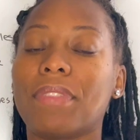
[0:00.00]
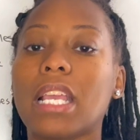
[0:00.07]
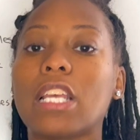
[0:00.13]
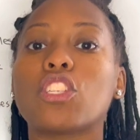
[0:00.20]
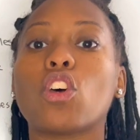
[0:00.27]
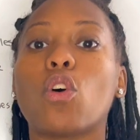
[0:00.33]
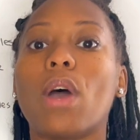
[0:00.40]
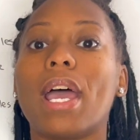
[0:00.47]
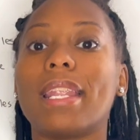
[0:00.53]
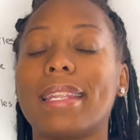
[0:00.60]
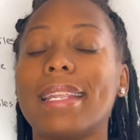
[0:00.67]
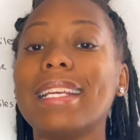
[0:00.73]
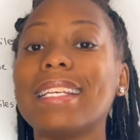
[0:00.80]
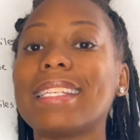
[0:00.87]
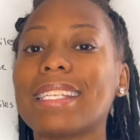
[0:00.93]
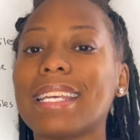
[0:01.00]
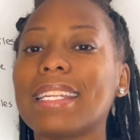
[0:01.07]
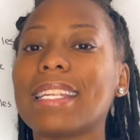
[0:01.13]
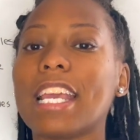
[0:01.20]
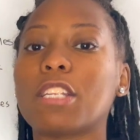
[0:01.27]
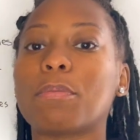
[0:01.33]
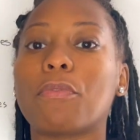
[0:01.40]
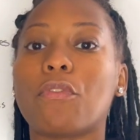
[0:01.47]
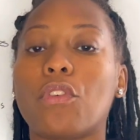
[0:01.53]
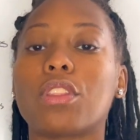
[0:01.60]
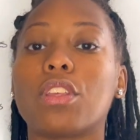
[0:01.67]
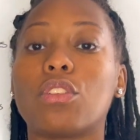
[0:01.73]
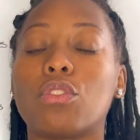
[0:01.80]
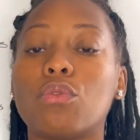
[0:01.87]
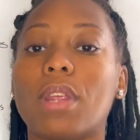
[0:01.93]
So at least 10 days before the
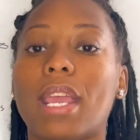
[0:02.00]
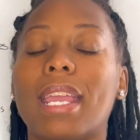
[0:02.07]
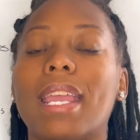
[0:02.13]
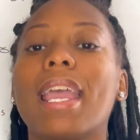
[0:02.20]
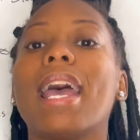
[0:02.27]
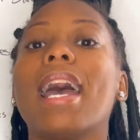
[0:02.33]
due date.